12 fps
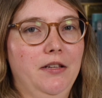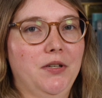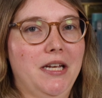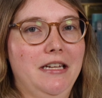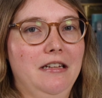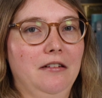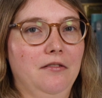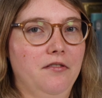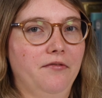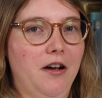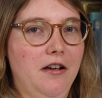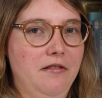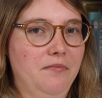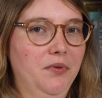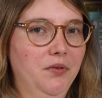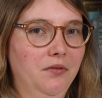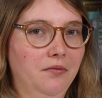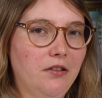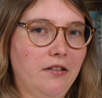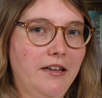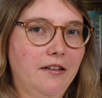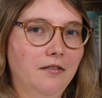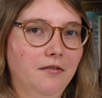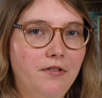the setting, the vibes, the
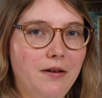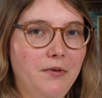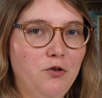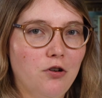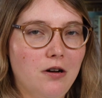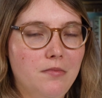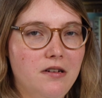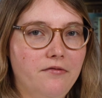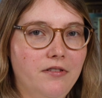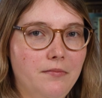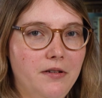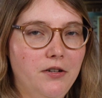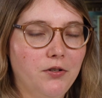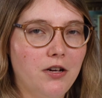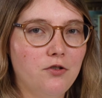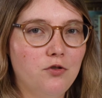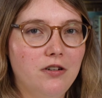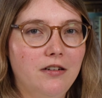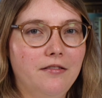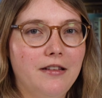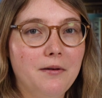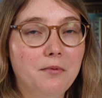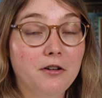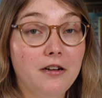like family drama, family discussion.
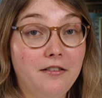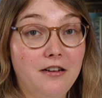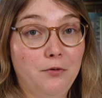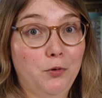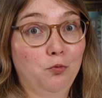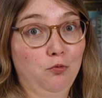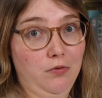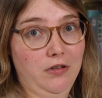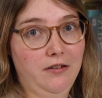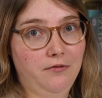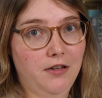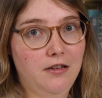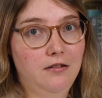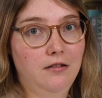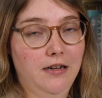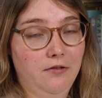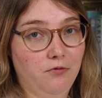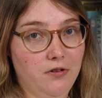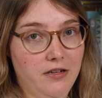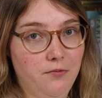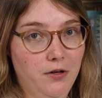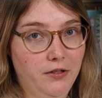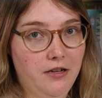That part I think was really fun and really well